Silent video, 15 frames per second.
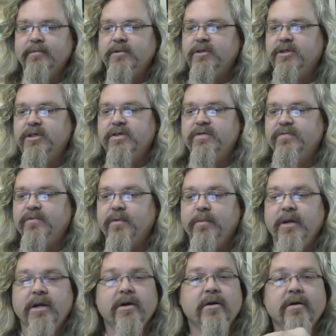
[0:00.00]
just from
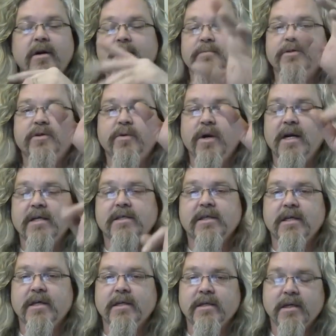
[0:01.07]
here up to
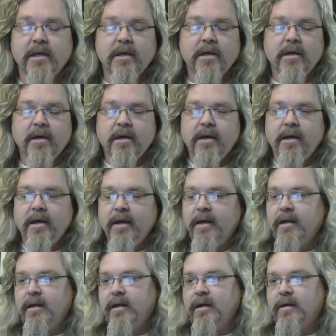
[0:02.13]
Iceland
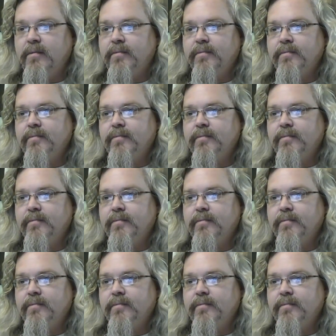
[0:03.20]
and um,